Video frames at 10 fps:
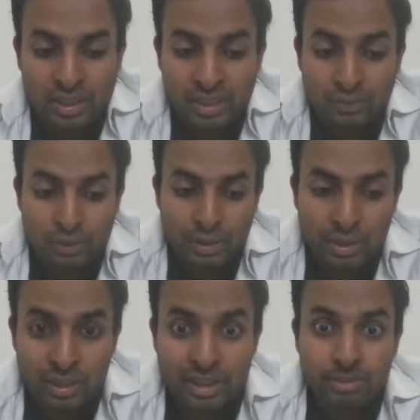If you had
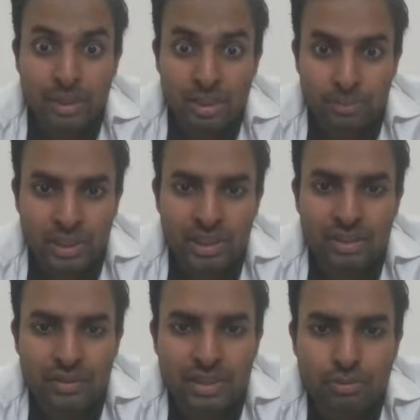asked me in the beginning
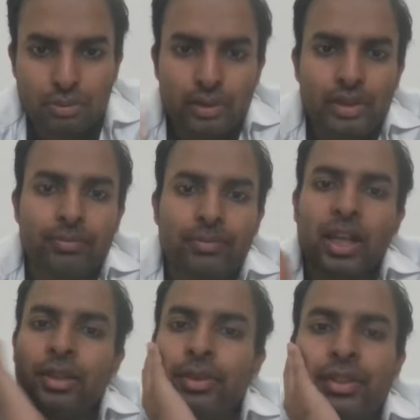of this war,
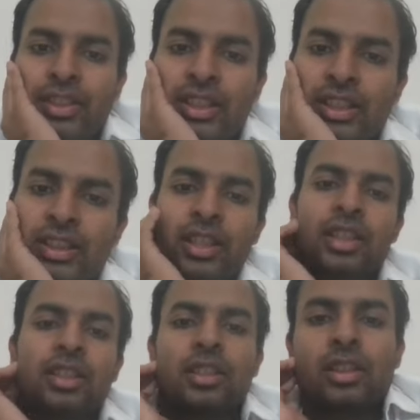I would have said
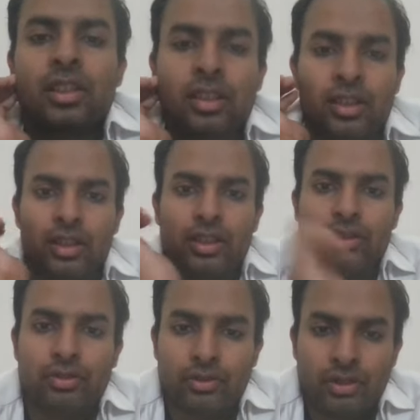that
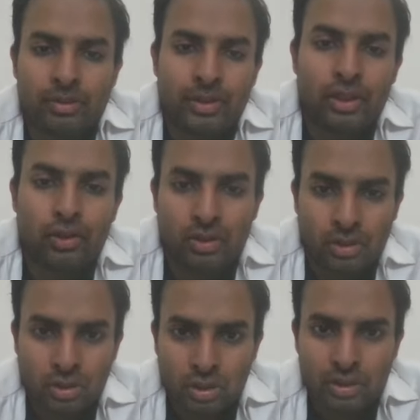Germany should
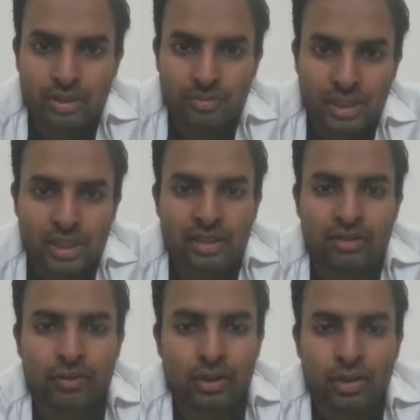not get
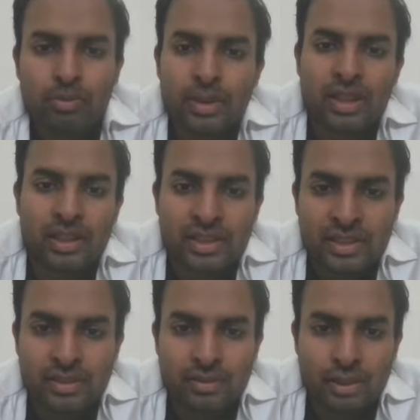involved, because
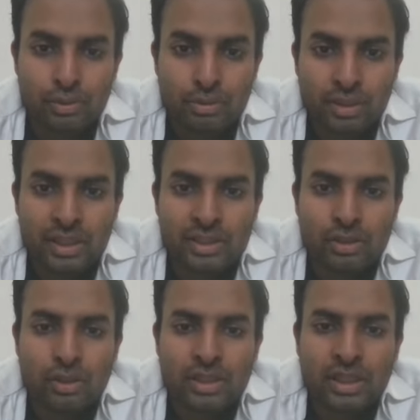Ukraine is
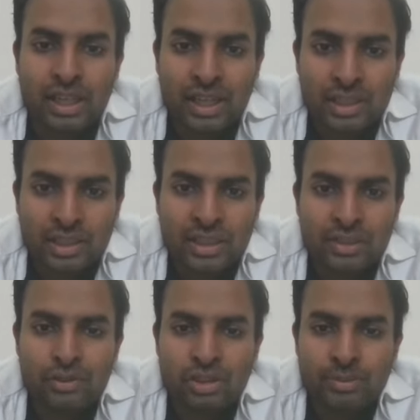not an ally of
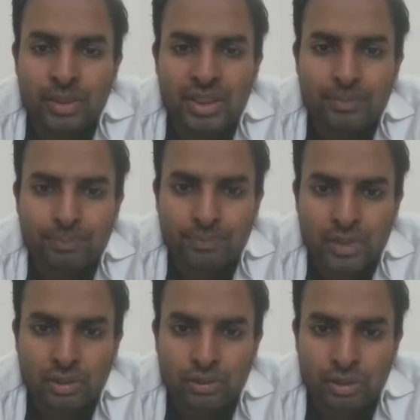Germany.
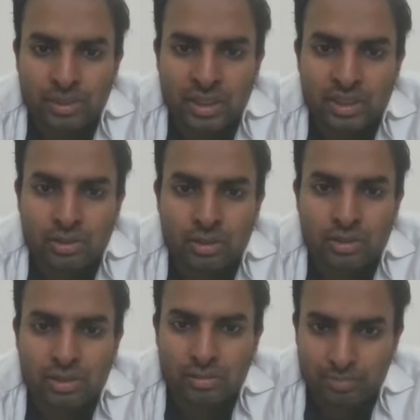Germany is
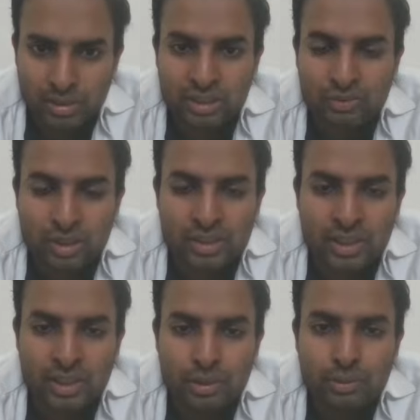not, as far as
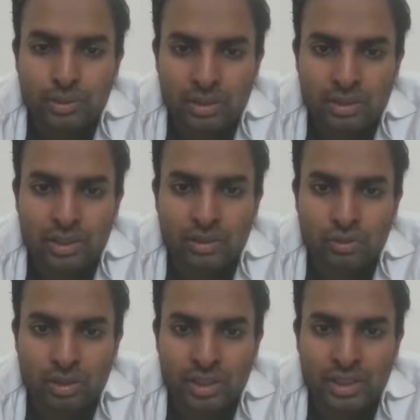I know,
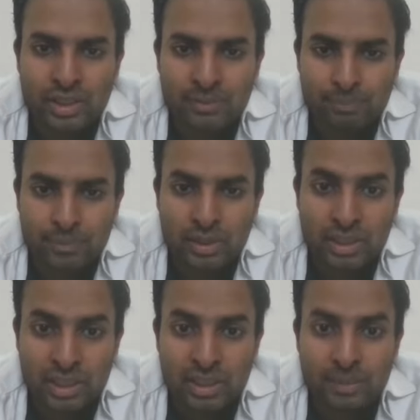internationally
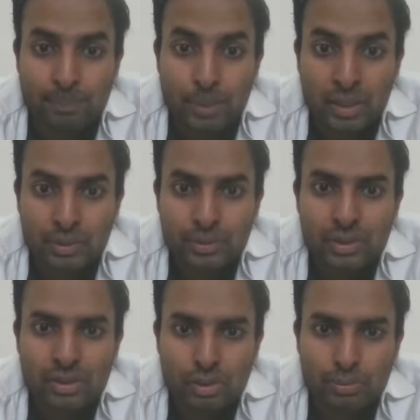legally
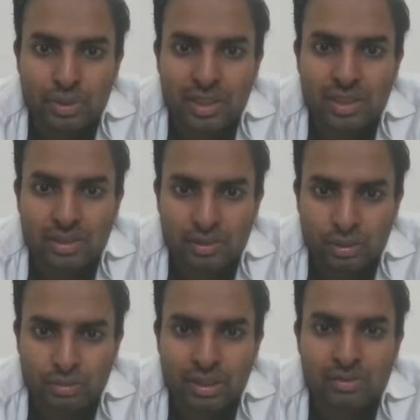bound to protect
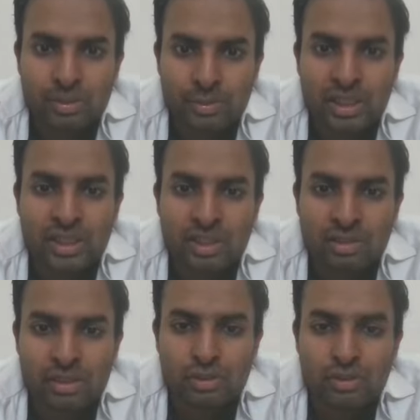Ukraine from any
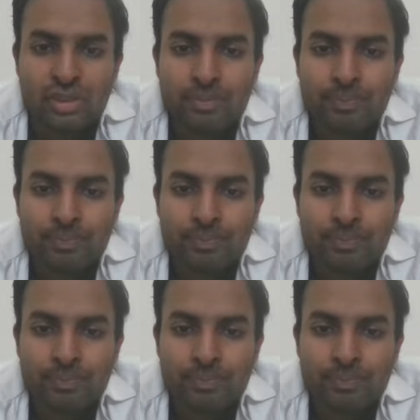aggression.